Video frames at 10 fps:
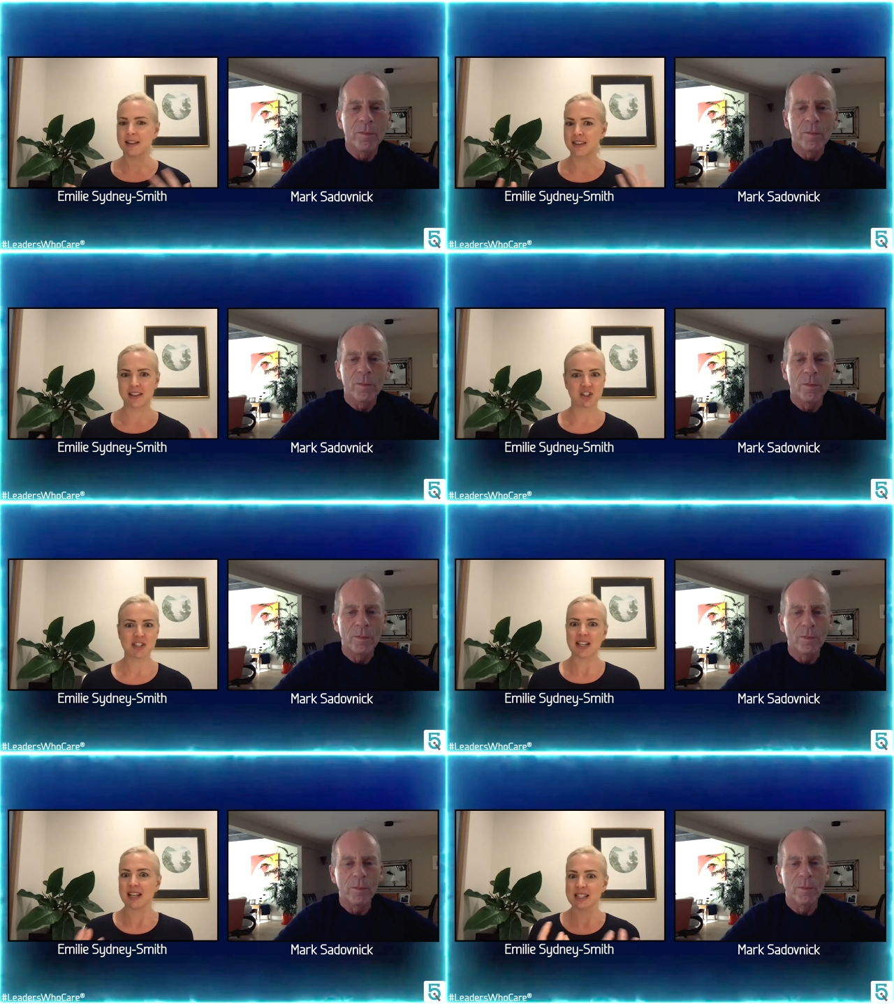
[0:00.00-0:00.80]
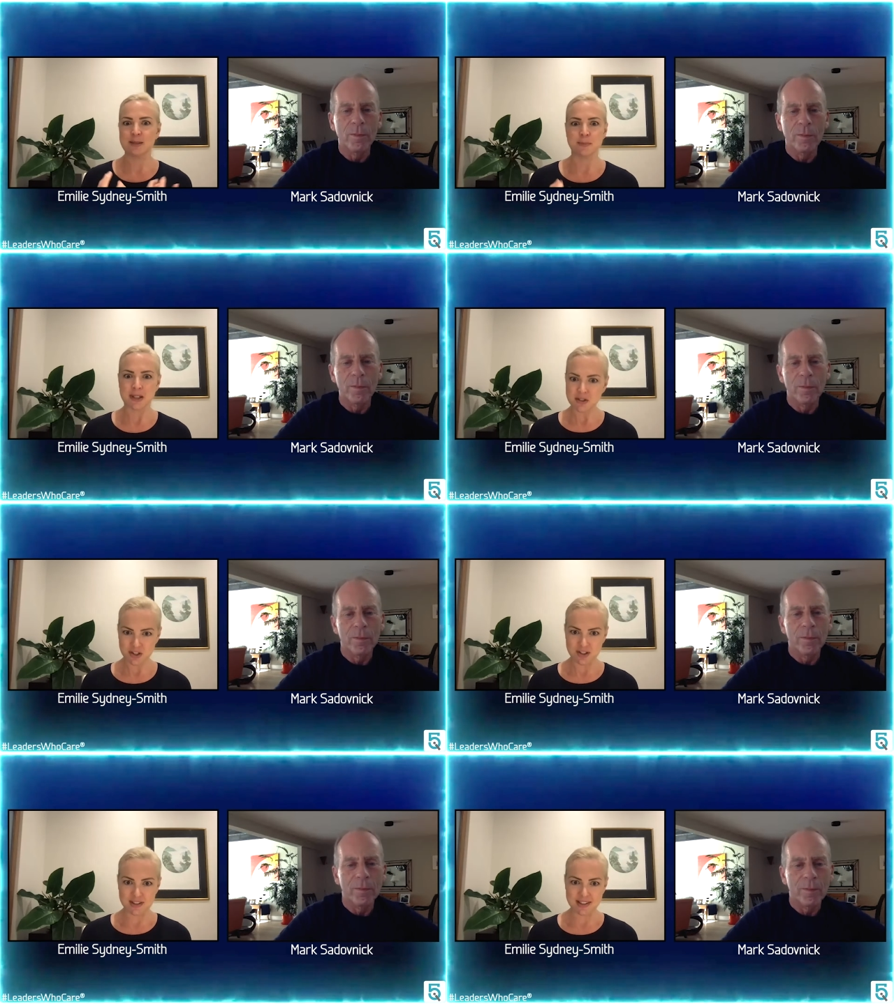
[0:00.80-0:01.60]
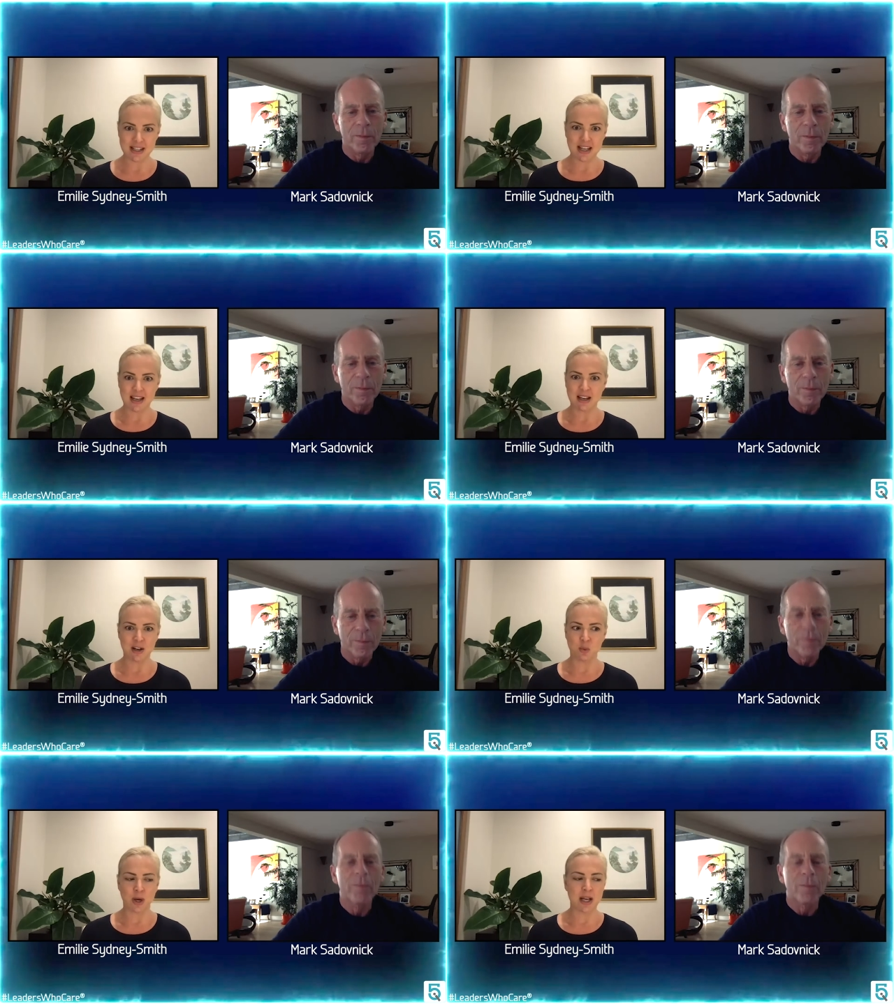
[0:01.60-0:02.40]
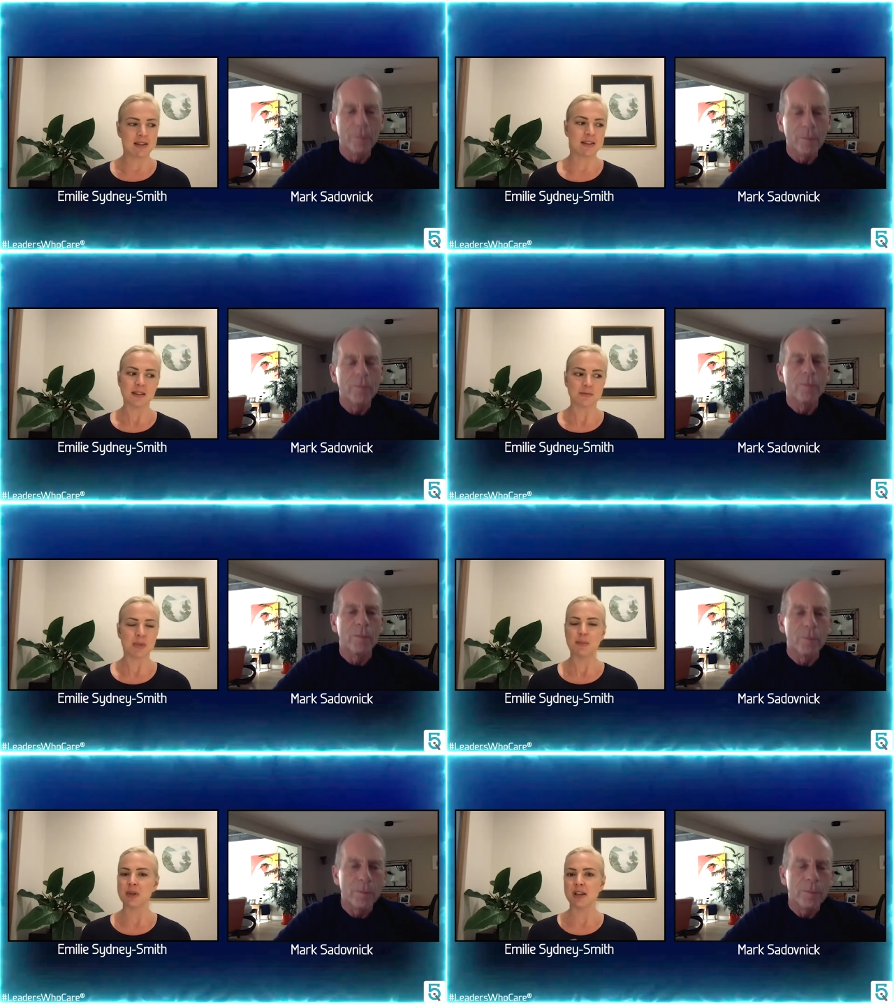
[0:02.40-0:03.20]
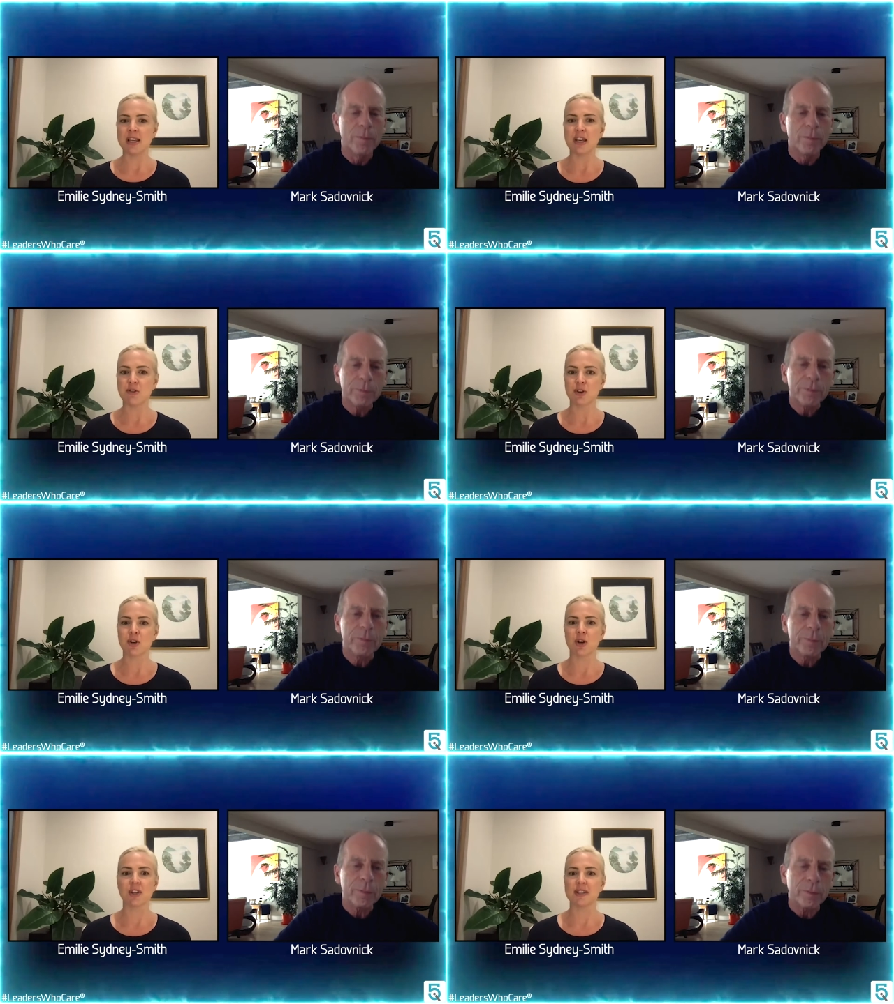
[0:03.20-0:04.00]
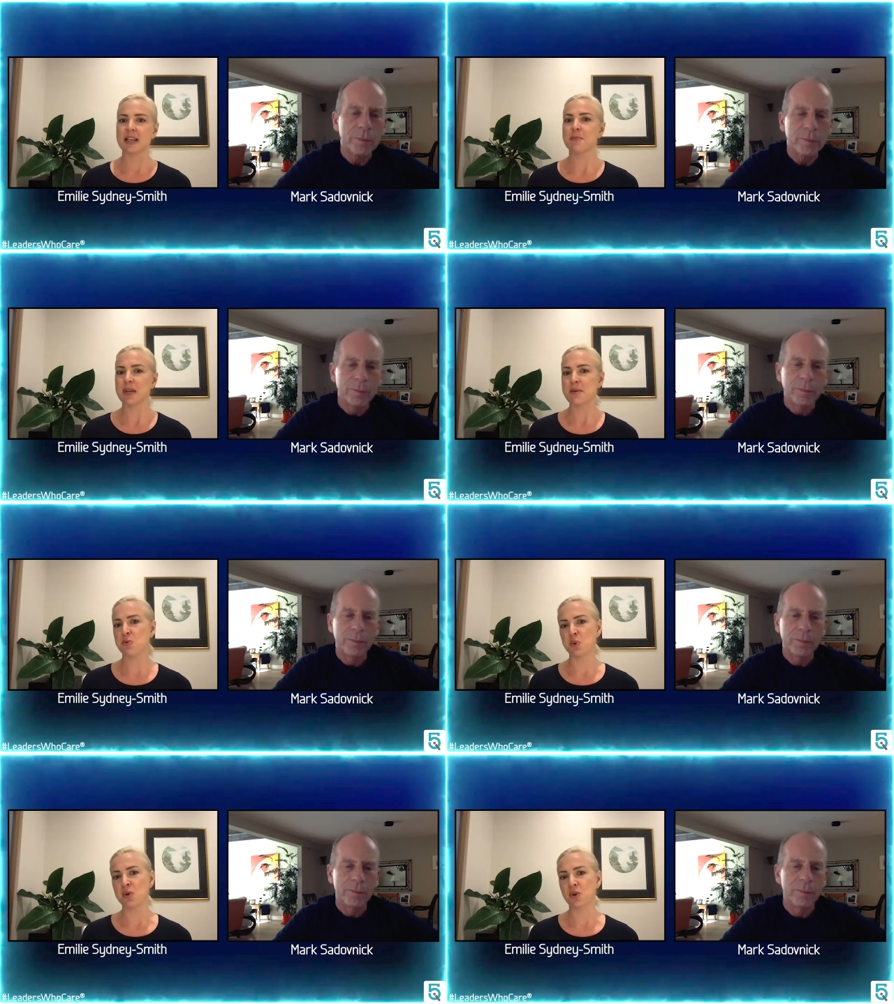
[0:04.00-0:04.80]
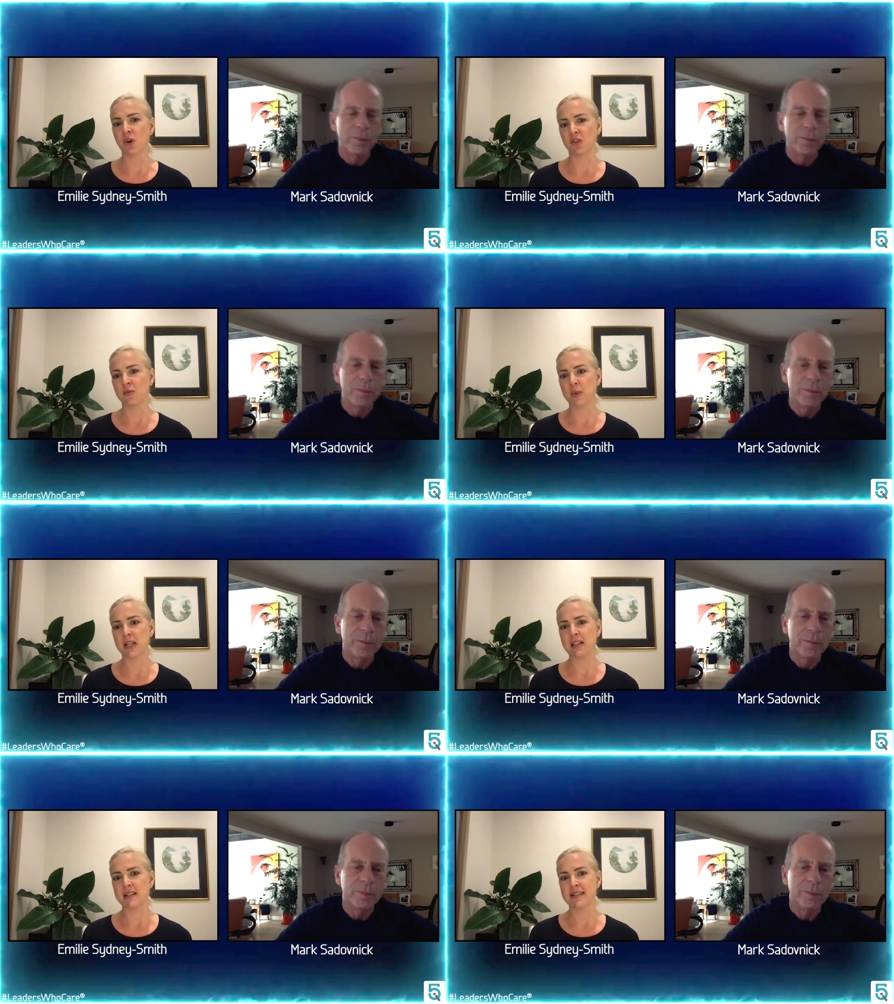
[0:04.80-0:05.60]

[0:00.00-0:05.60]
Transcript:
Speaker 1: they're just like sponges in a way that maybe a year ago the same people would not have been.